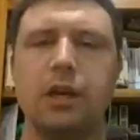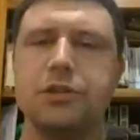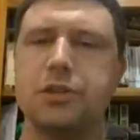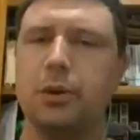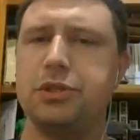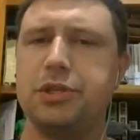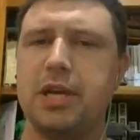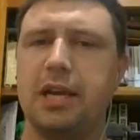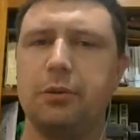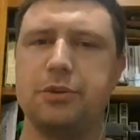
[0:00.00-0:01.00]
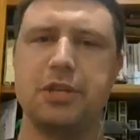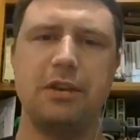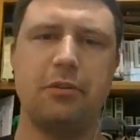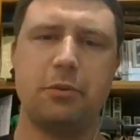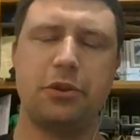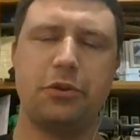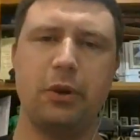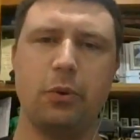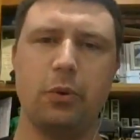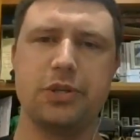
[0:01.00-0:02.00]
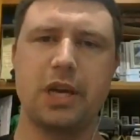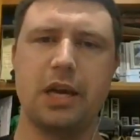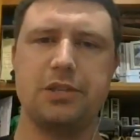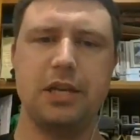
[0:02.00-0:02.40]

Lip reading: So each tank can receive up to 3 orders cards. Now